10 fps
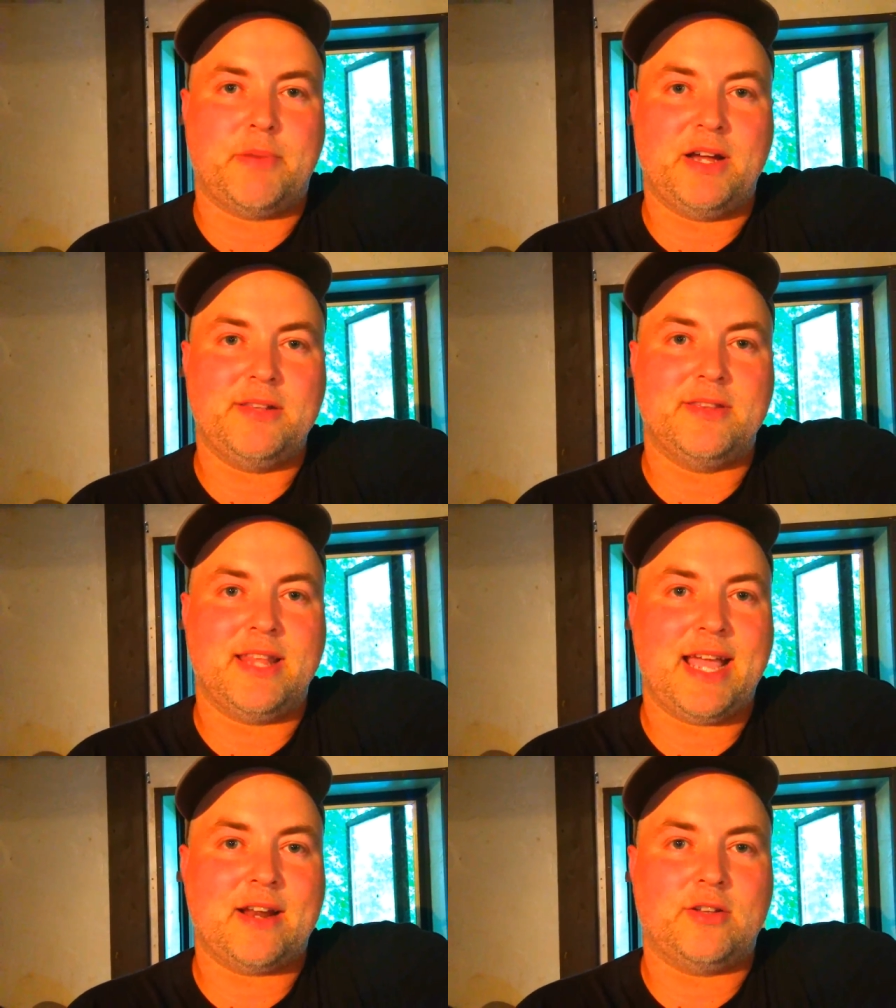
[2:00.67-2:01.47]
But other than
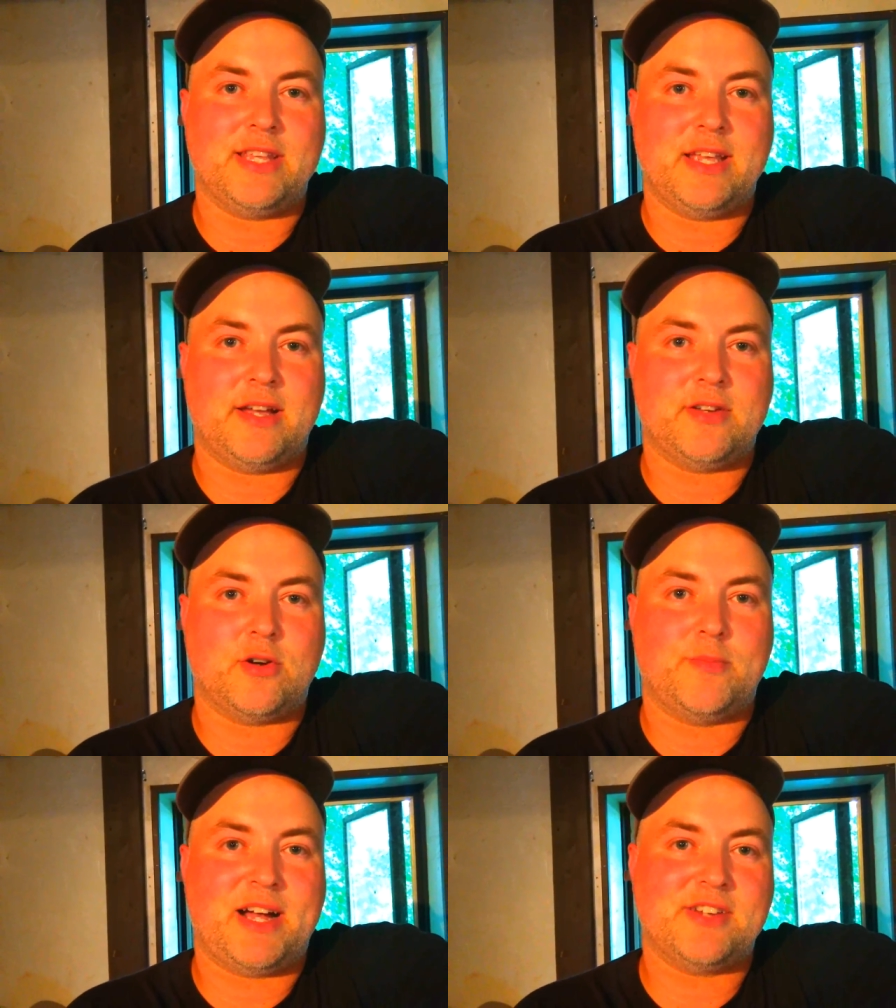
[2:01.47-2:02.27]
that, all the other
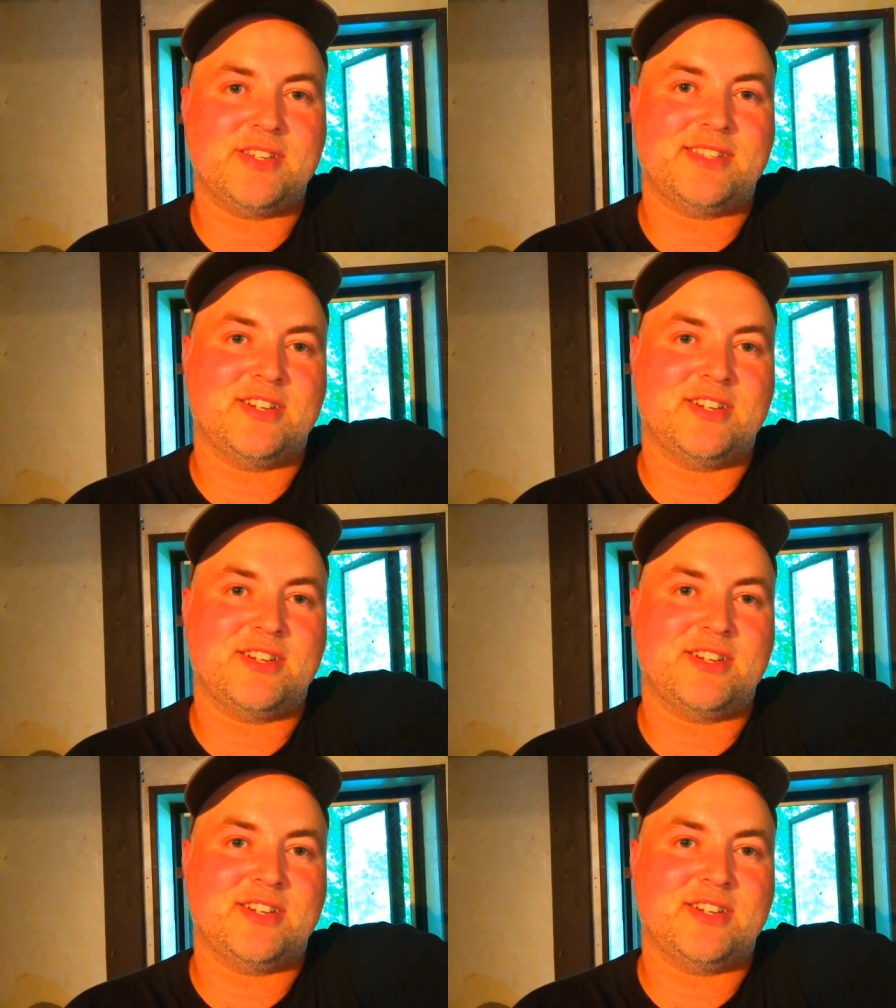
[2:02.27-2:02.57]
homages